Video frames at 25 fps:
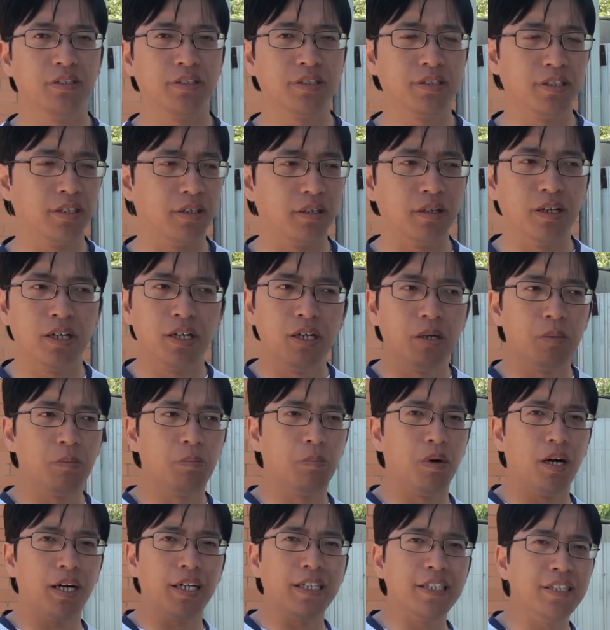So
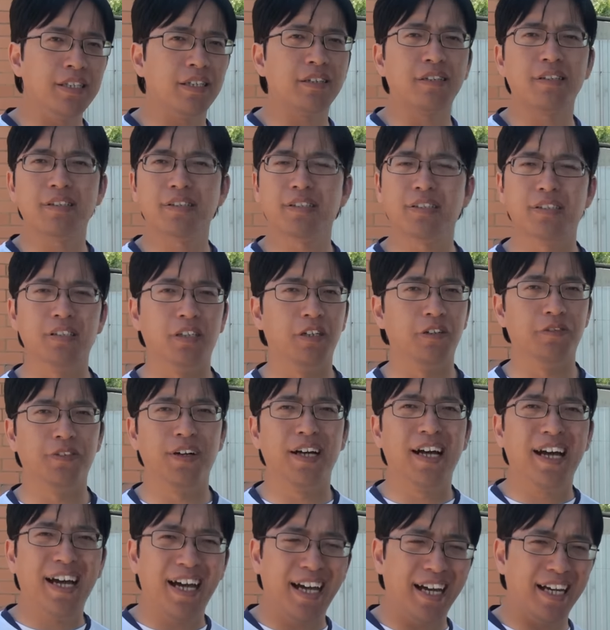my younger self
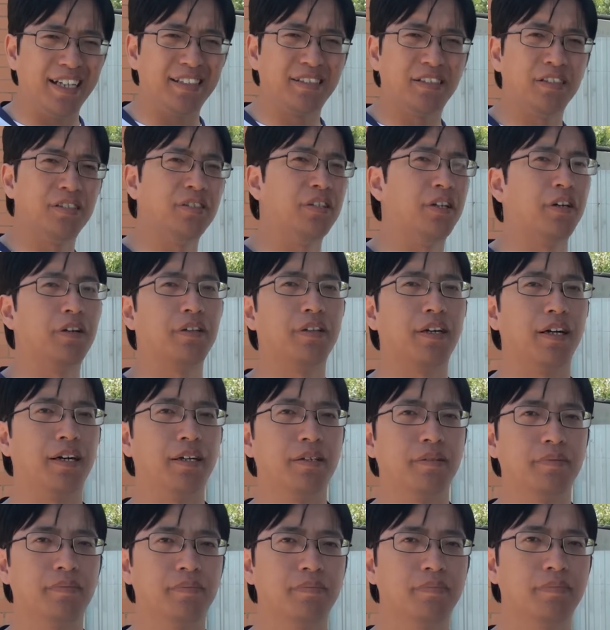had to know that.